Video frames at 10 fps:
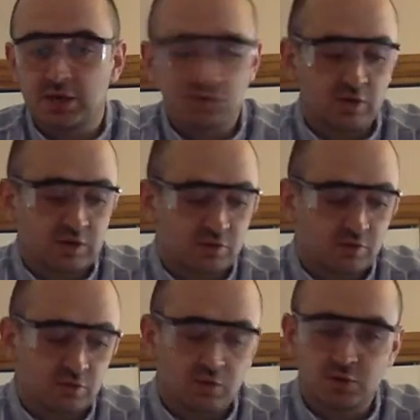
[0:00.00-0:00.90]
So that's the
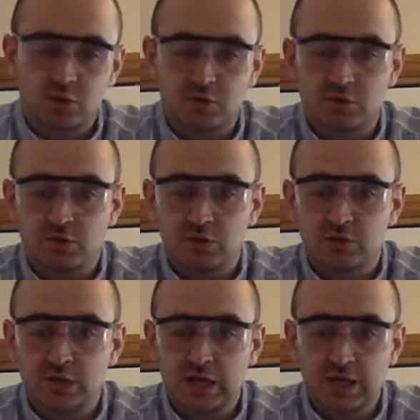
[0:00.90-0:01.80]
food I've chosen to do
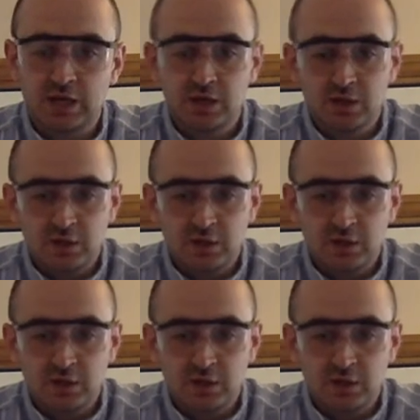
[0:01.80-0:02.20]
today.